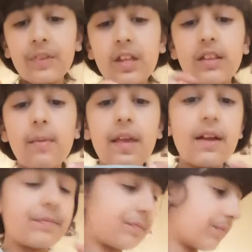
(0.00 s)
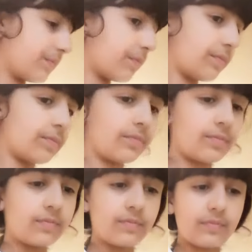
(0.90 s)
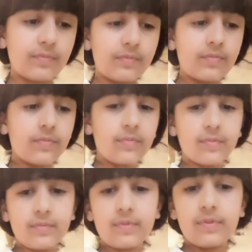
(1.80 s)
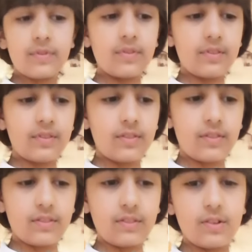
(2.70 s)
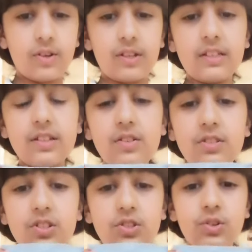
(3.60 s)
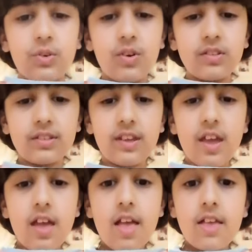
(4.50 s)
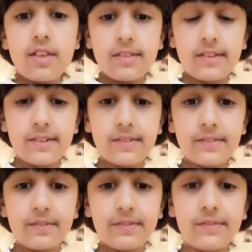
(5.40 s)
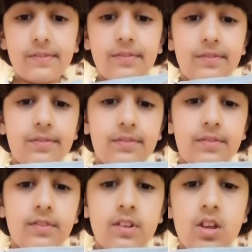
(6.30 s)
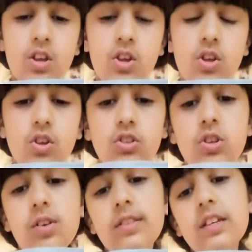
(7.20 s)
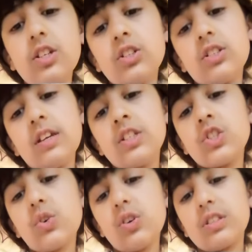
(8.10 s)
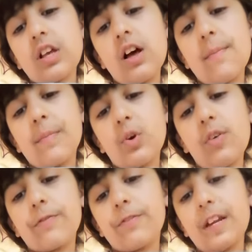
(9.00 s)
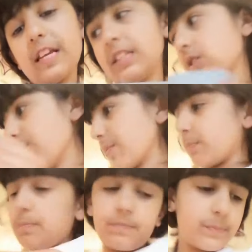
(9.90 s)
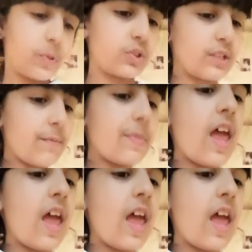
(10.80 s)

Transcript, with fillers: Now then, let's go to what I'm obsessed with, Willy. No, let's go to shorts. I hope this doesn't get. so this, these shorts um got frillies on them bottom.